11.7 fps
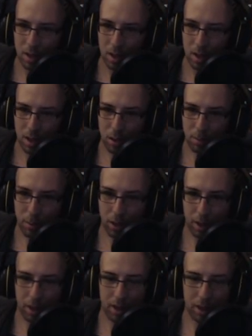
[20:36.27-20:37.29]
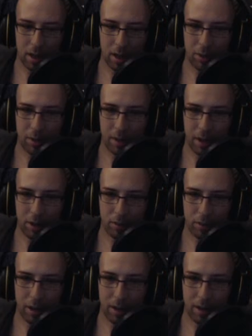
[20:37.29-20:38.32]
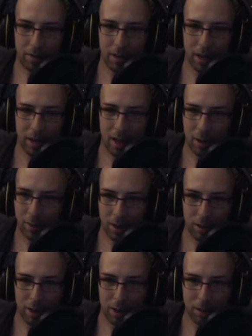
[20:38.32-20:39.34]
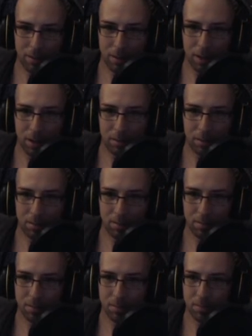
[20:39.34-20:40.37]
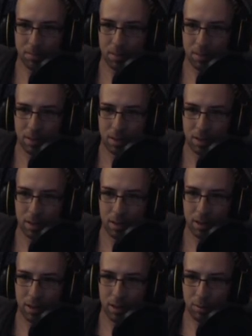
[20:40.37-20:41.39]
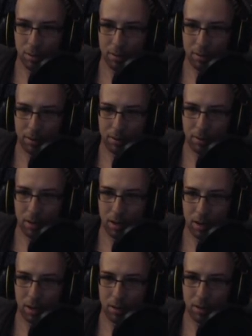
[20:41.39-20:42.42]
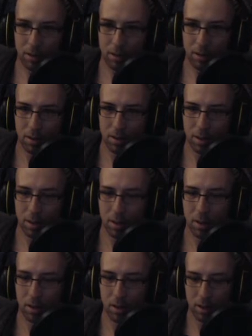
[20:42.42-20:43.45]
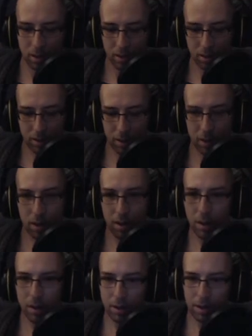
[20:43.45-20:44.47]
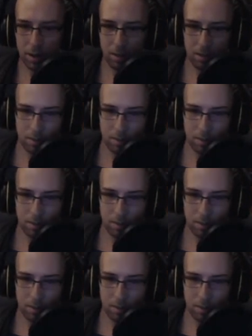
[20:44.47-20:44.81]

Oh boy, I gotta do a lot of grinding for that, and I don't want to do that on video. Jacket 25 cloth. Alright, alright, alright.